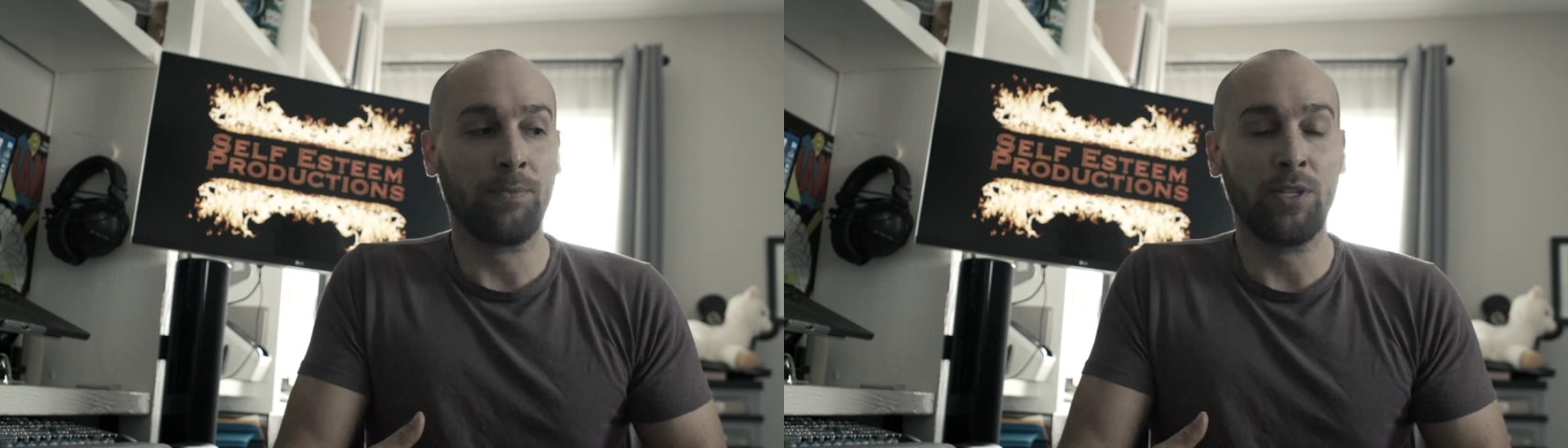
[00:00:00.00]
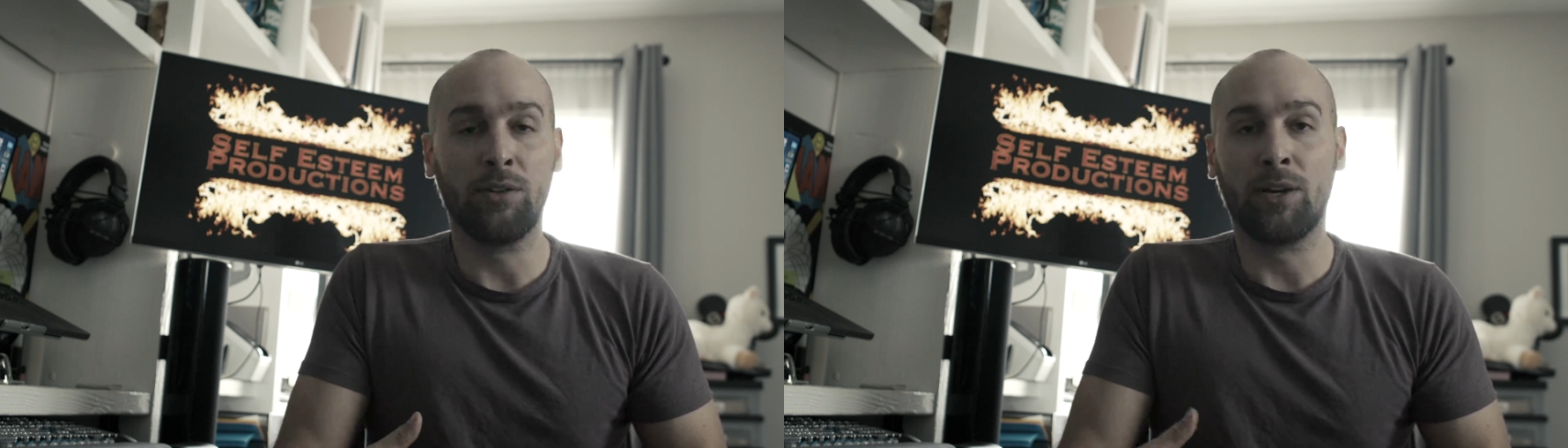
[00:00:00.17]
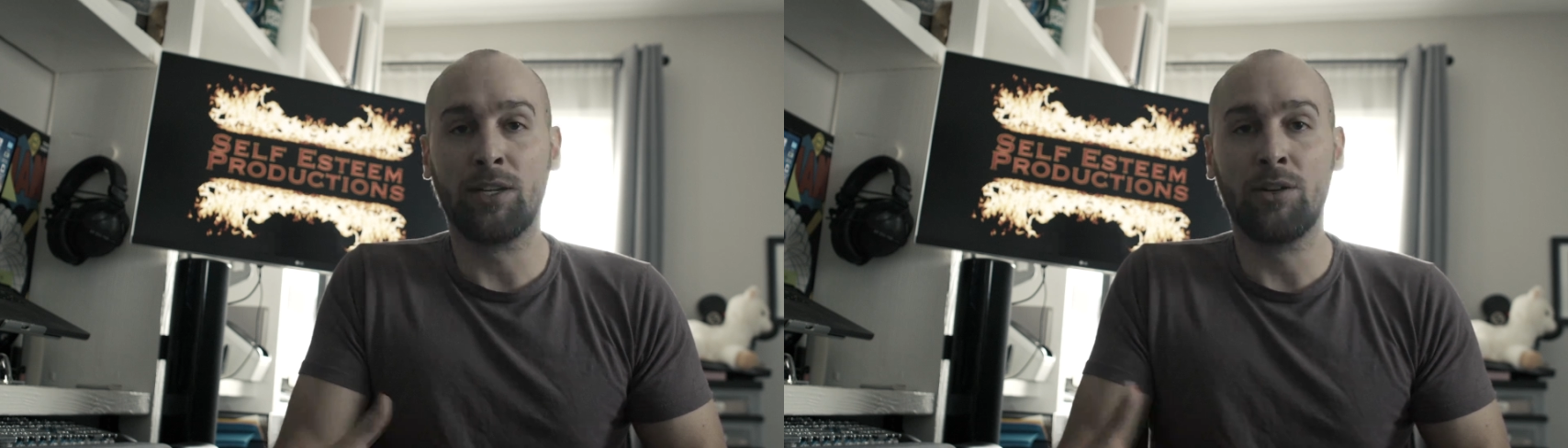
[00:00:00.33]

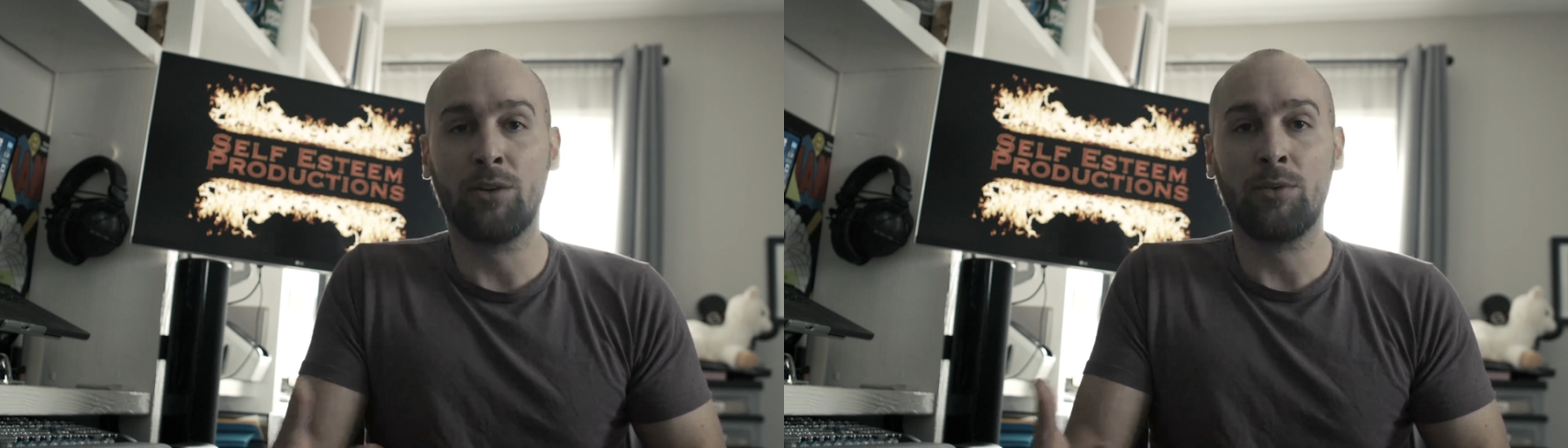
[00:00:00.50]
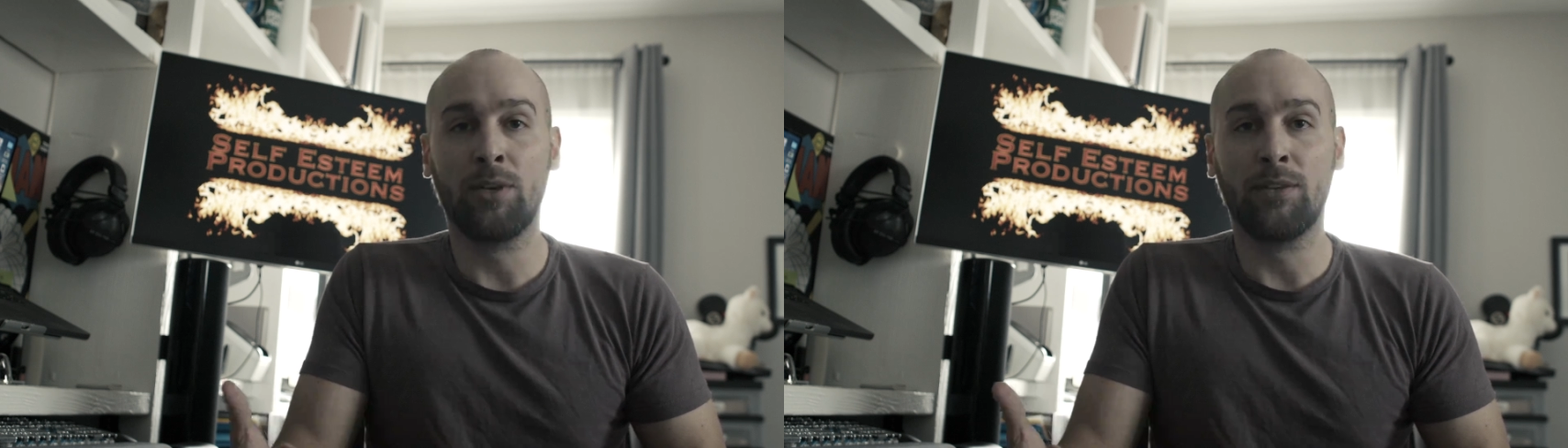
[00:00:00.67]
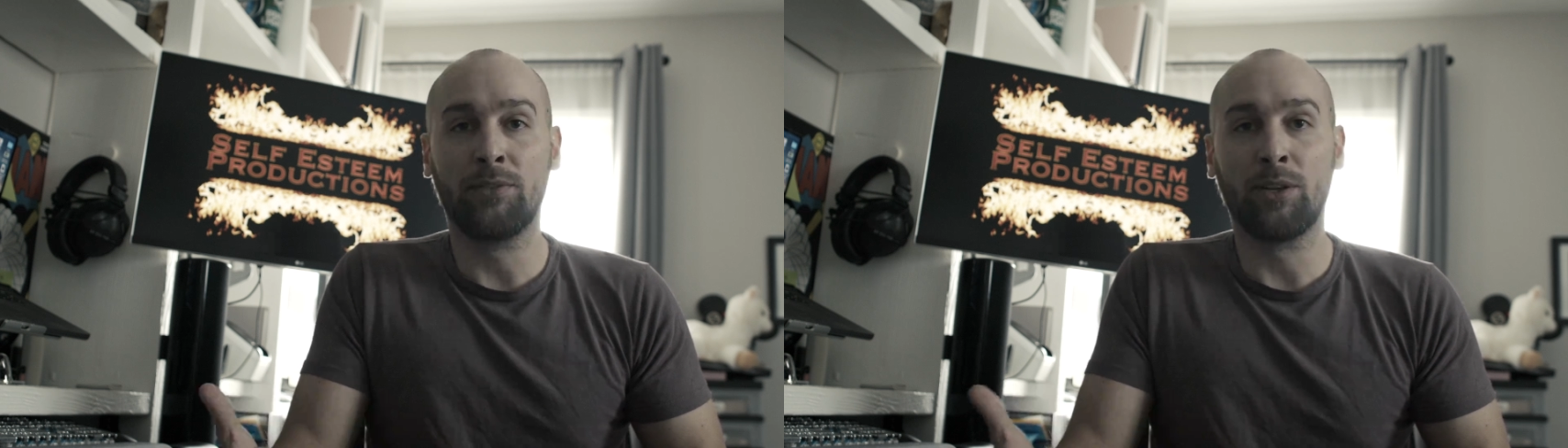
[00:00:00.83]
I know
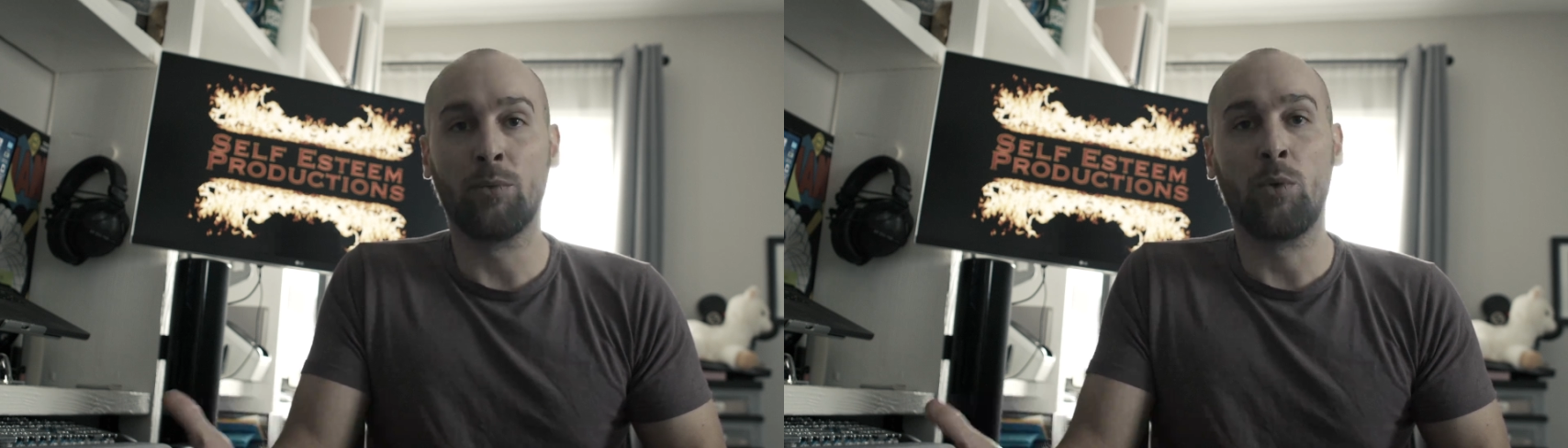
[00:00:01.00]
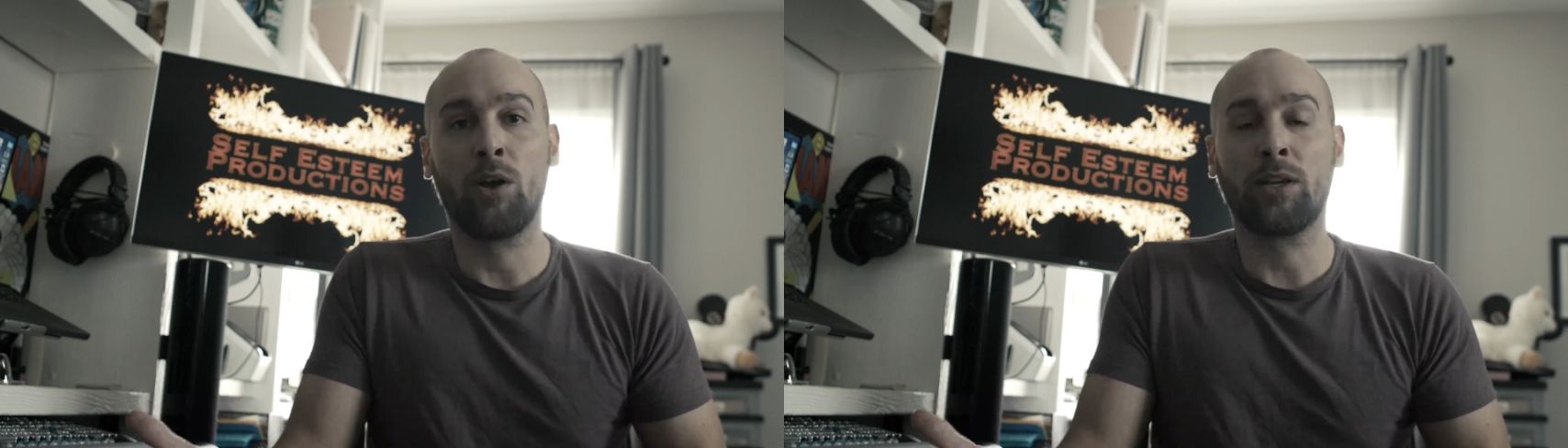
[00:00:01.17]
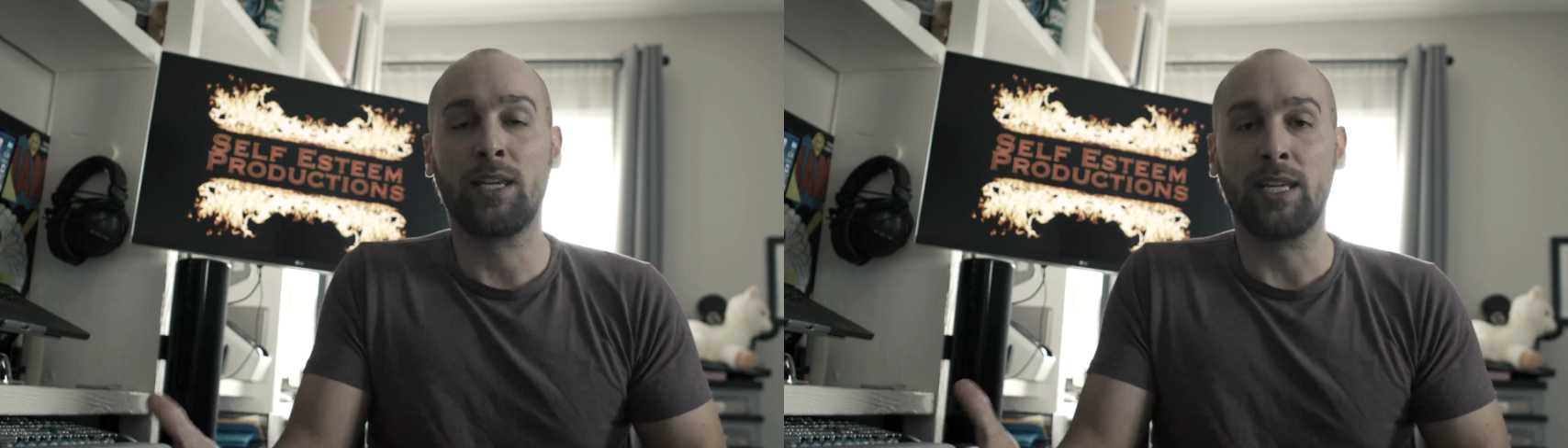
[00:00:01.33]
if they're
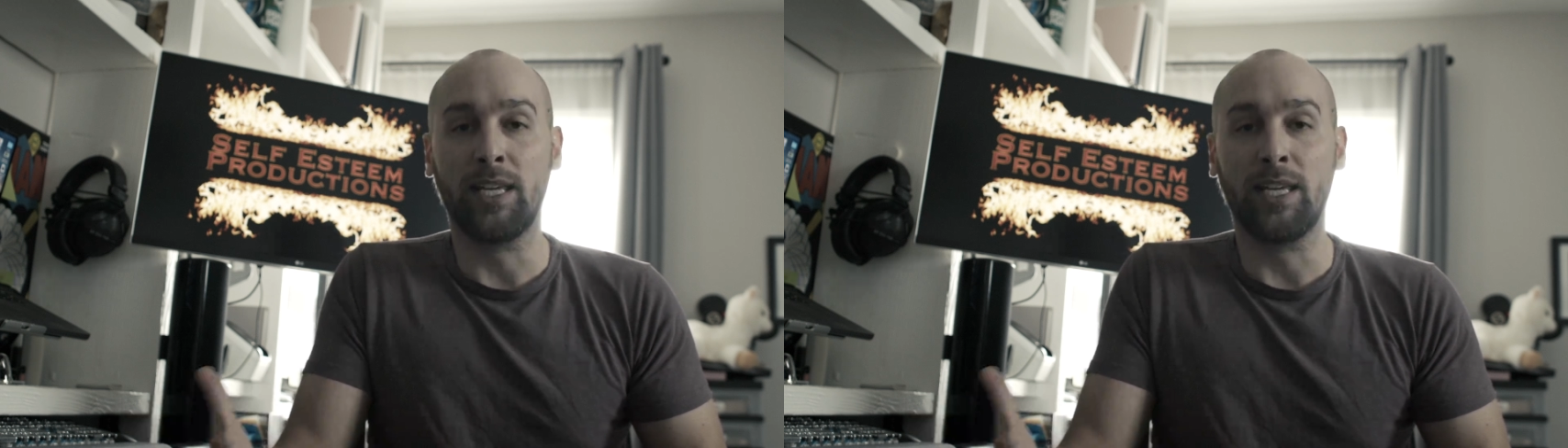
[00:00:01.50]
walking